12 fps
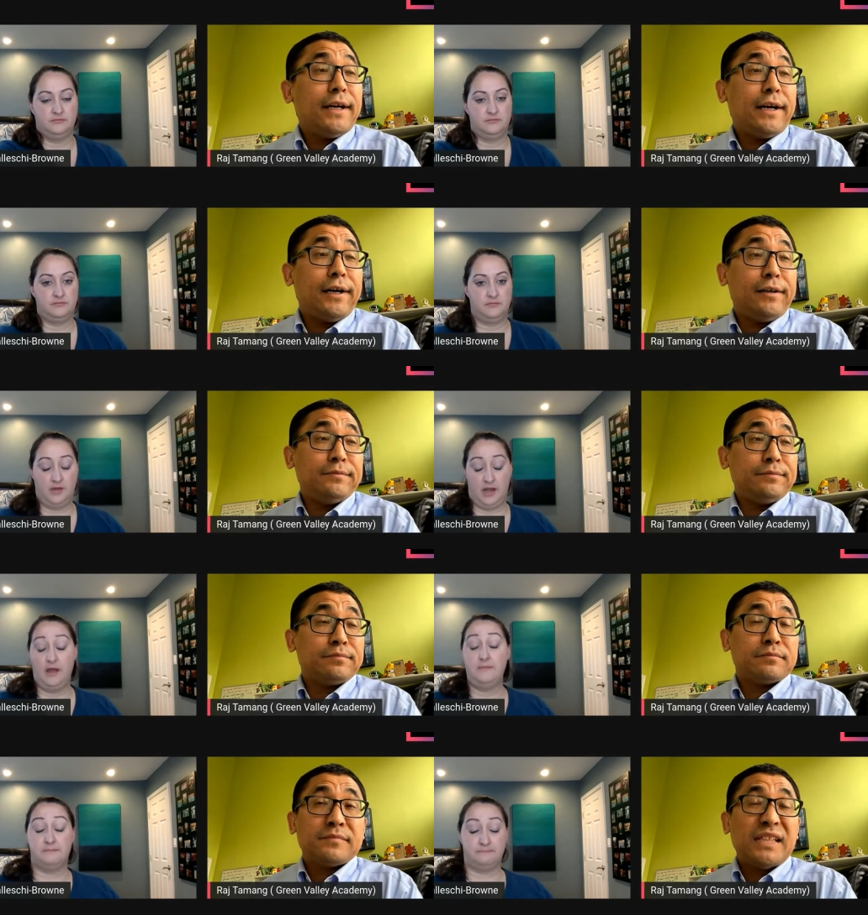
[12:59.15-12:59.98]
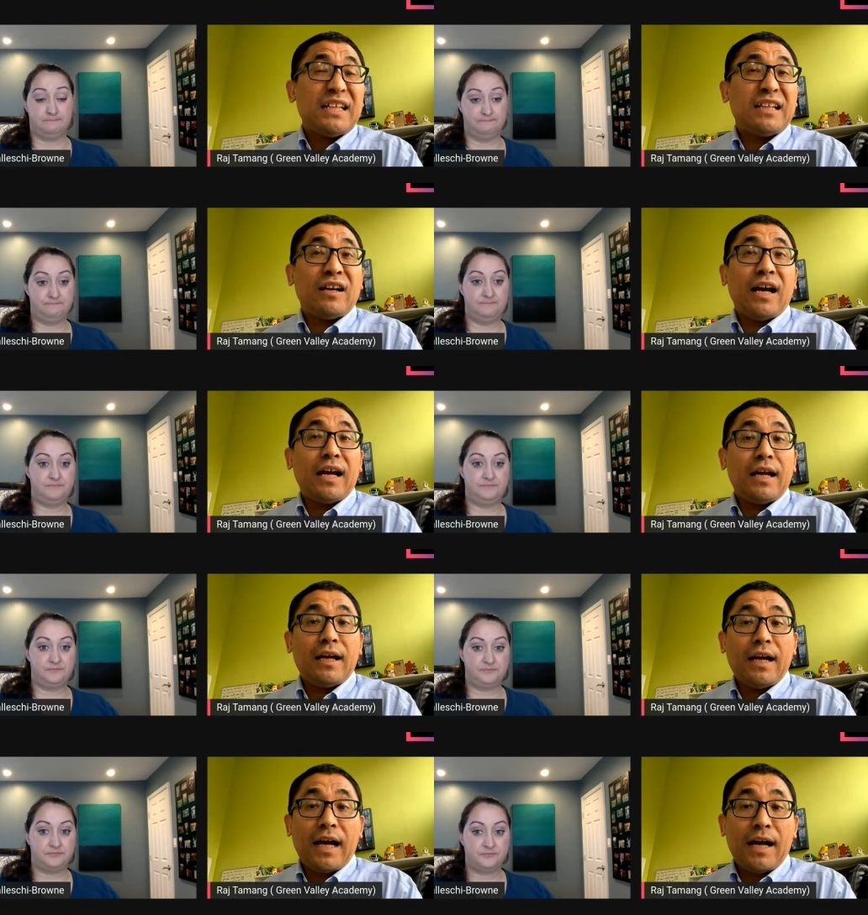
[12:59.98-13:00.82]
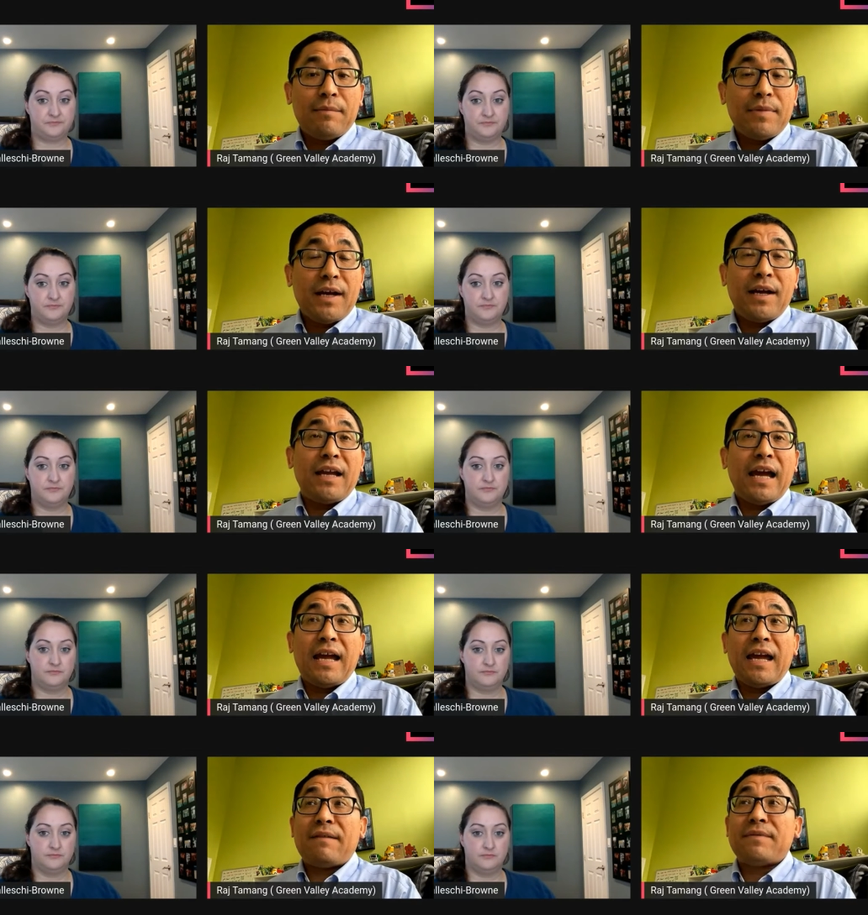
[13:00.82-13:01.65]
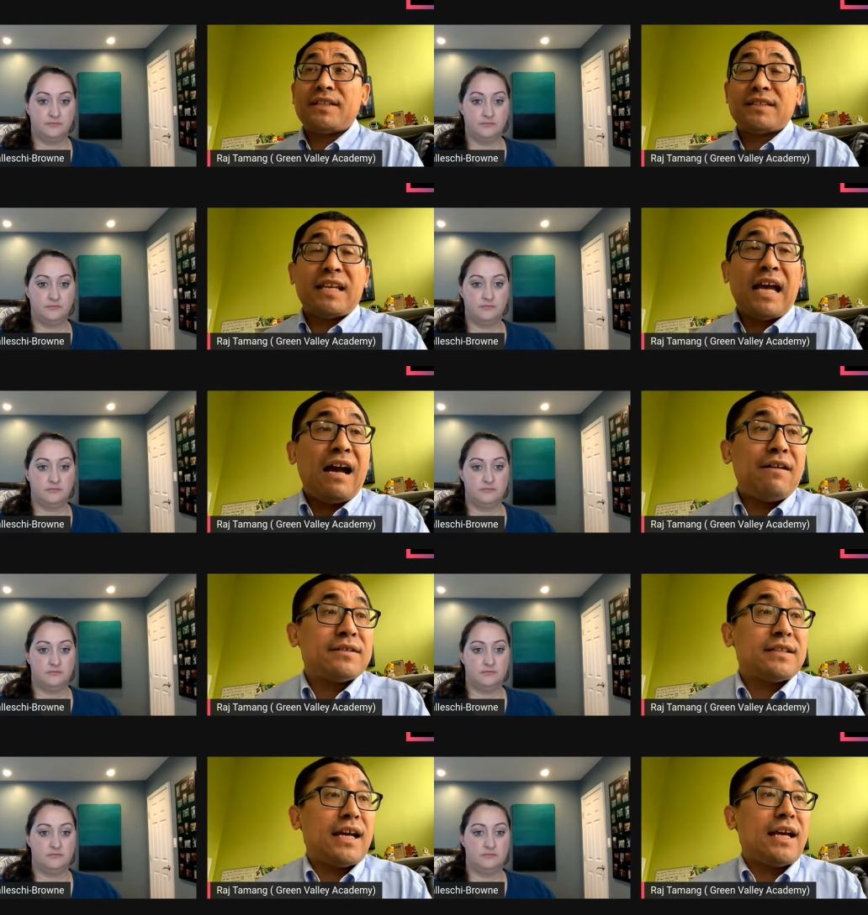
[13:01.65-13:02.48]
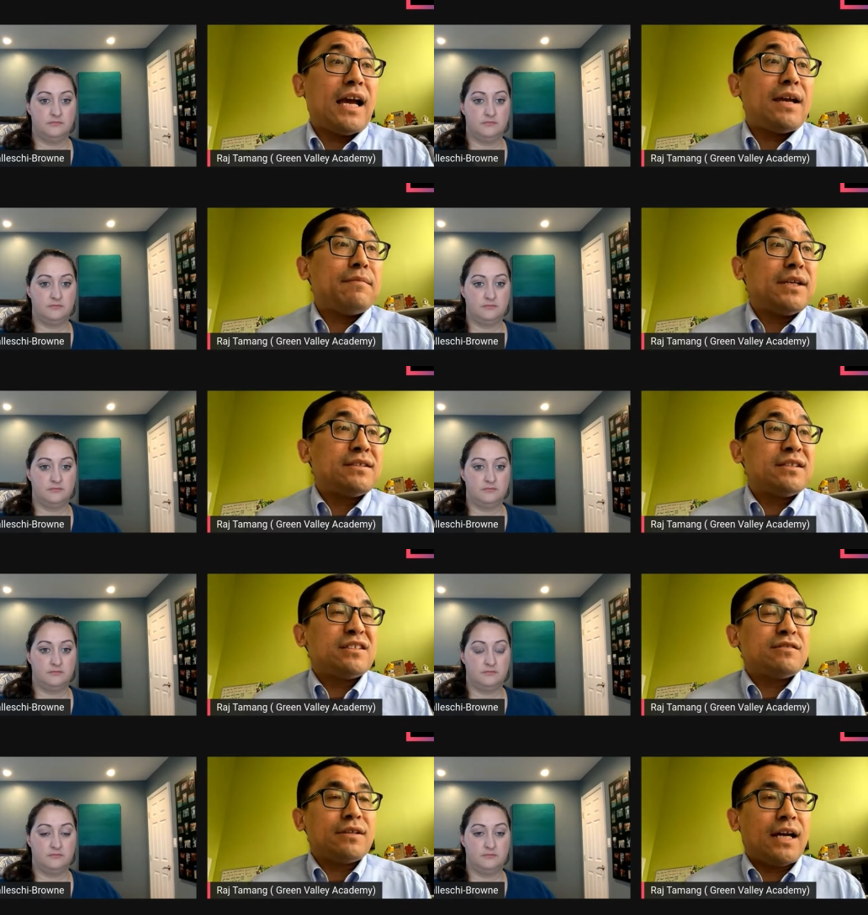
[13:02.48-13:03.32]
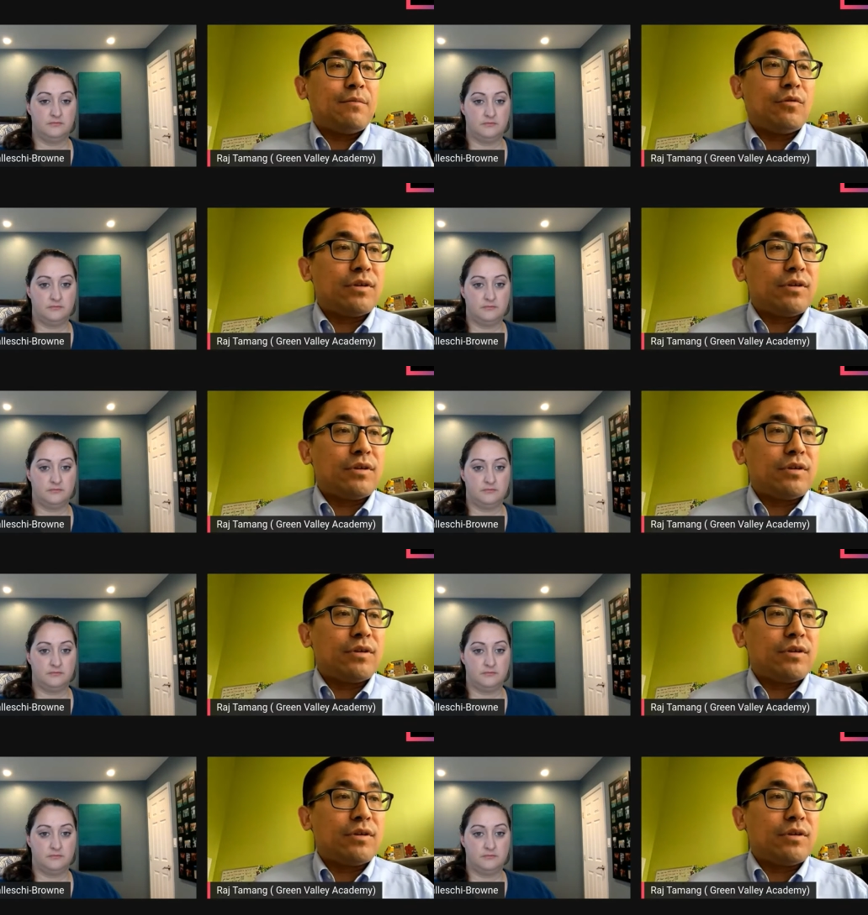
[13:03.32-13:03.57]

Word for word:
Speaker 1: Um, Yeah. you know, I'm, I I have this house. I, I mentioned to you I'm